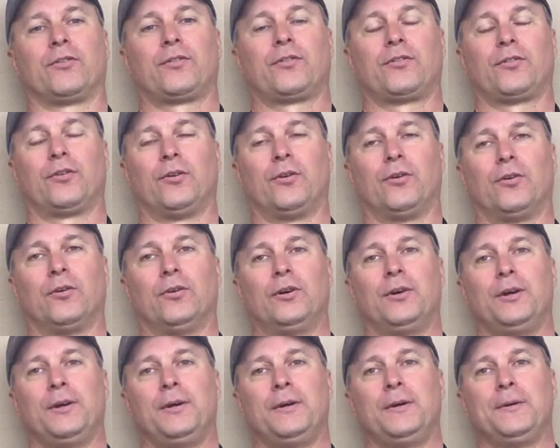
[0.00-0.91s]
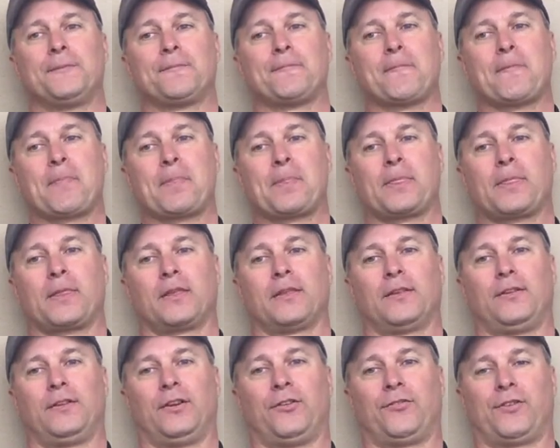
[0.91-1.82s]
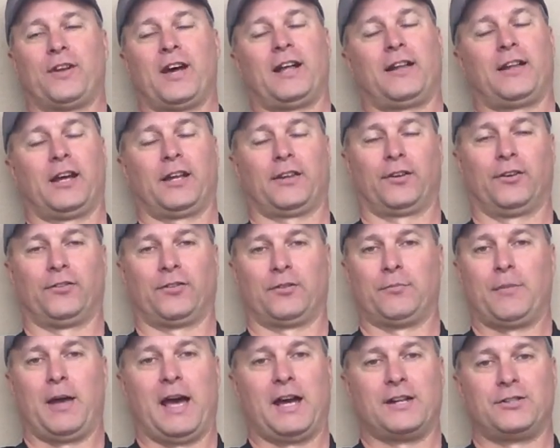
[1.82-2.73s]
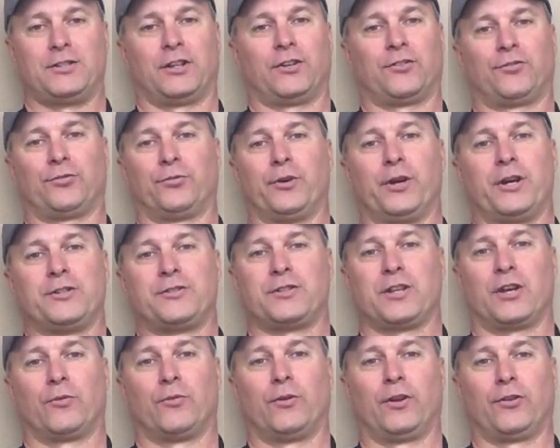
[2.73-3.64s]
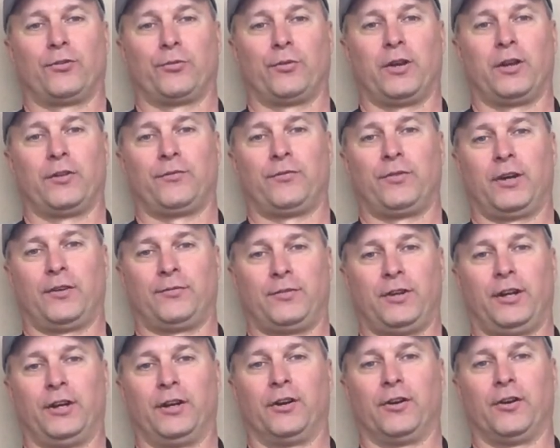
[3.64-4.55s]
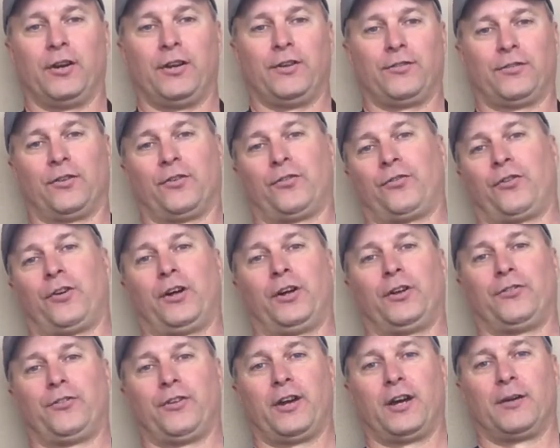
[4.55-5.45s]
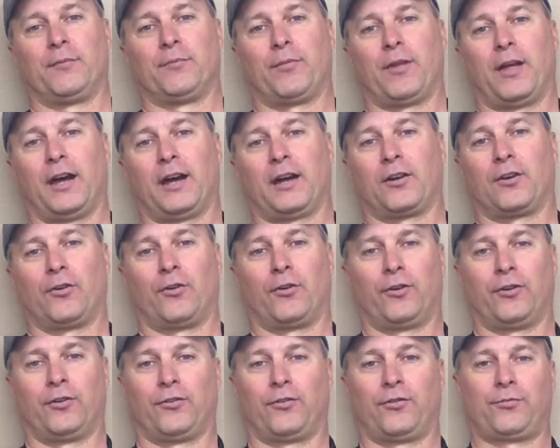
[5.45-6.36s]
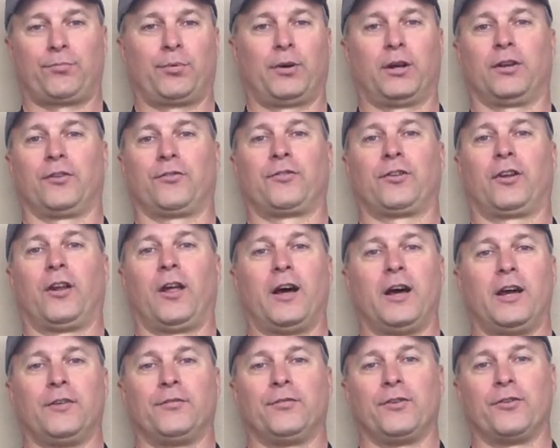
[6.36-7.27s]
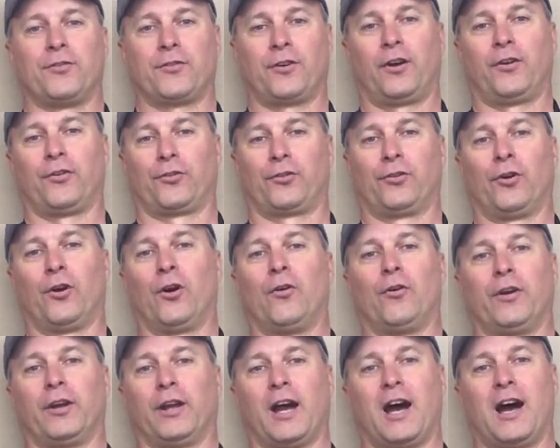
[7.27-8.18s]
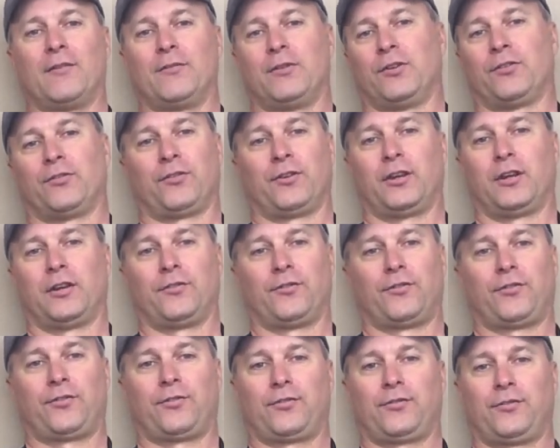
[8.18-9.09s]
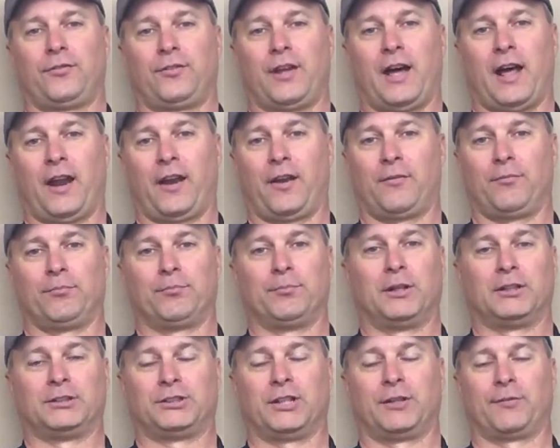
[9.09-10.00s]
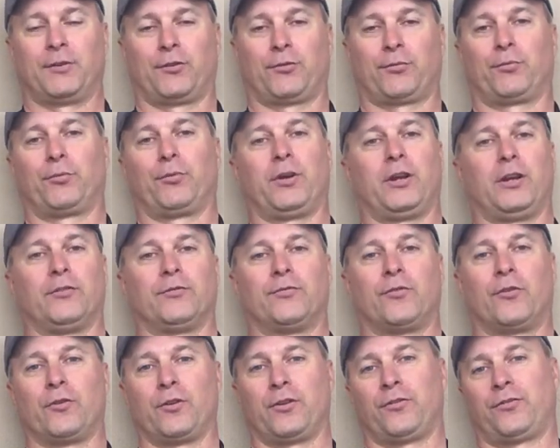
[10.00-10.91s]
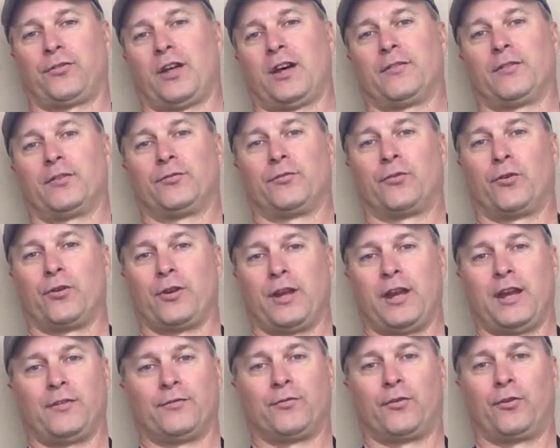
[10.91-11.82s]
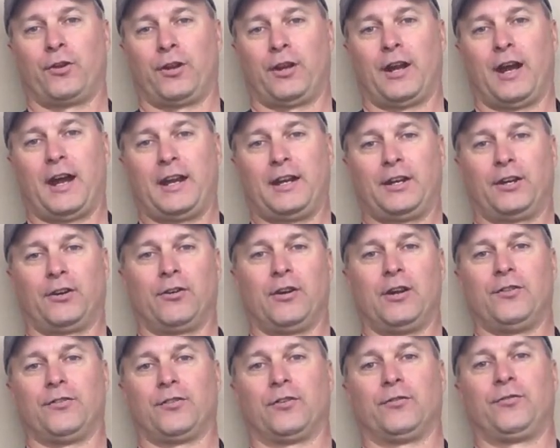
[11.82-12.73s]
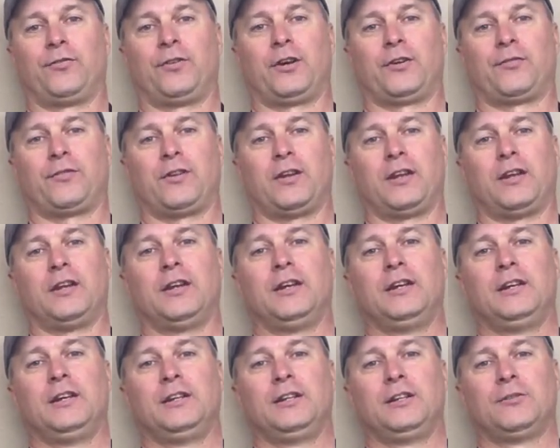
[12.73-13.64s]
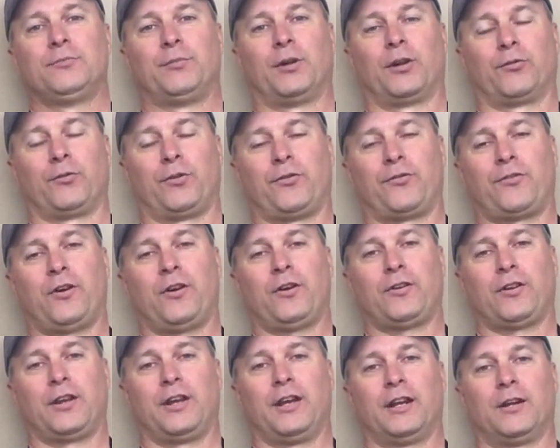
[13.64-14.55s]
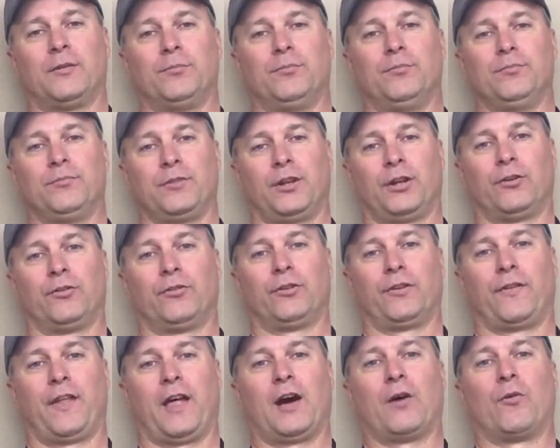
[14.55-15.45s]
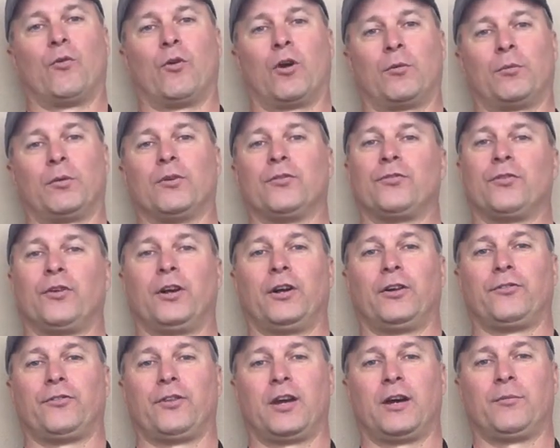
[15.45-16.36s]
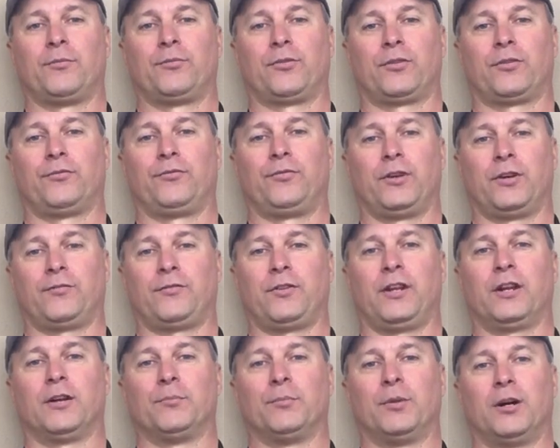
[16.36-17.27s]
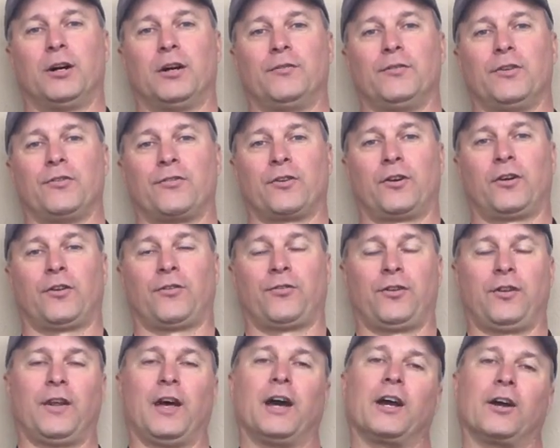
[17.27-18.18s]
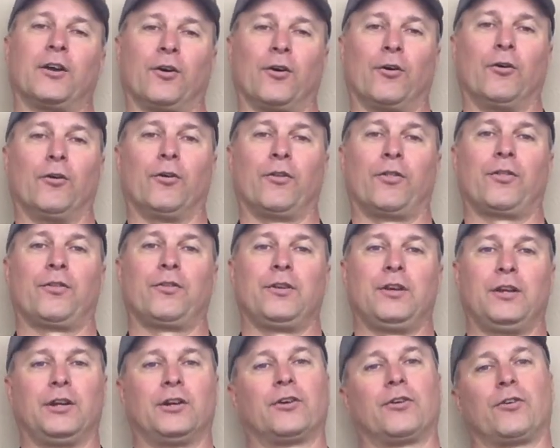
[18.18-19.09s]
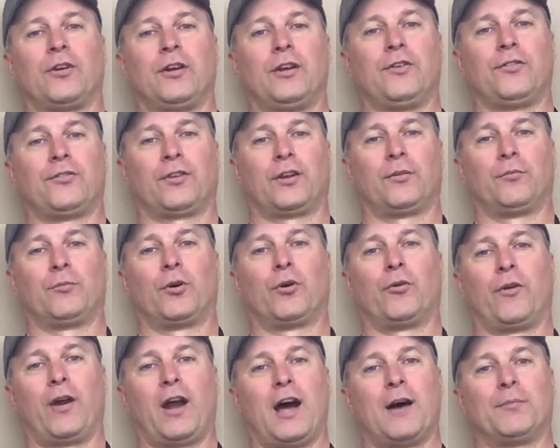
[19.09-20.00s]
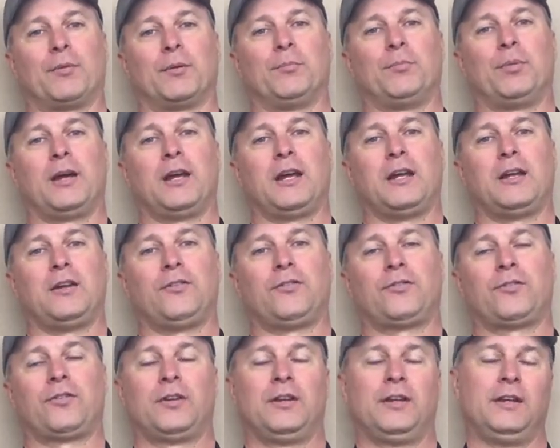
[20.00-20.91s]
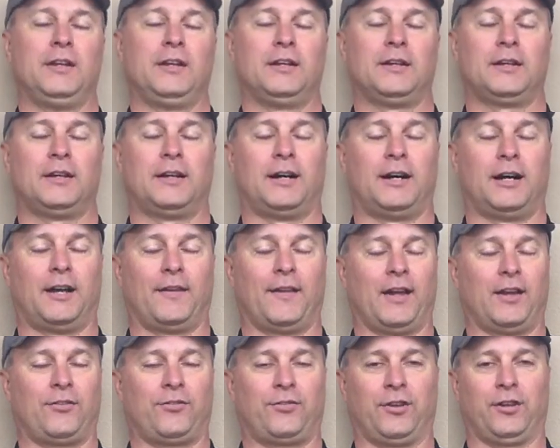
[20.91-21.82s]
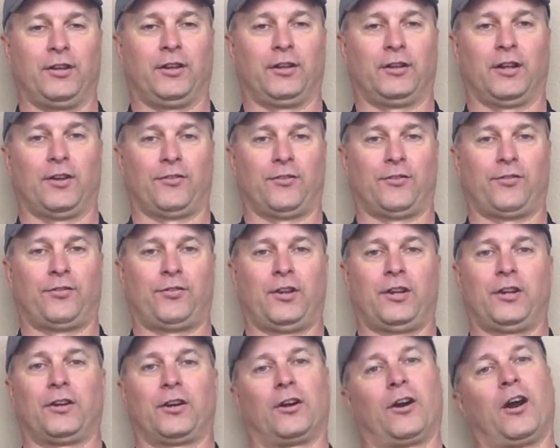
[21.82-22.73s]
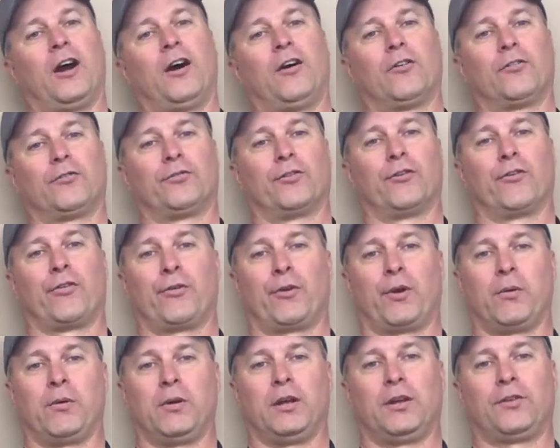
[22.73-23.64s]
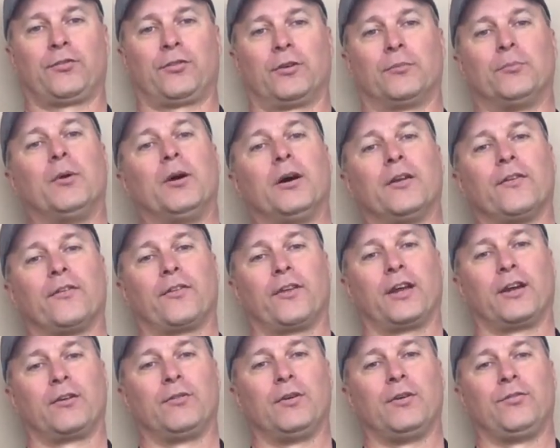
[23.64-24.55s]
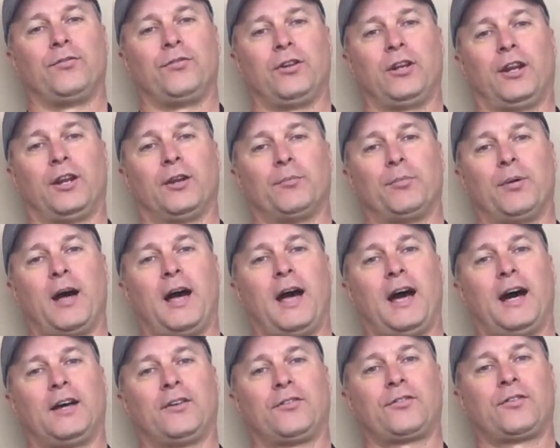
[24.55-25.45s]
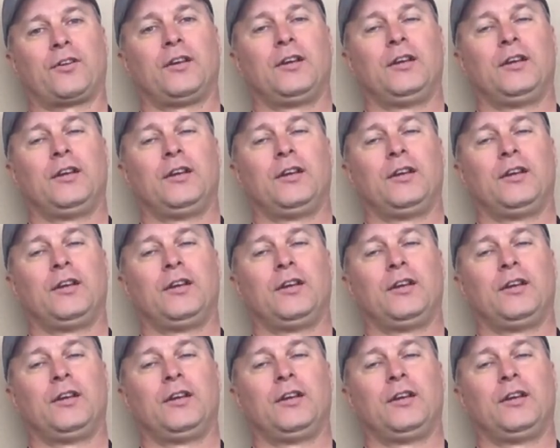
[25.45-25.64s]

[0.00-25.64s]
So it's not like there's a magic switch that once we hit 50 degrees in the soil temp that corn springs to life and starts growing. Obviously it's not much difference between 47, 48, 49 degrees and 50. But as we start to get in that warmer soil temps and 50 and above, you start to see that growth increase at a more rapid pace. That seedling doesn't sit in the ground for 3 weeks or a month like we've seen in the past.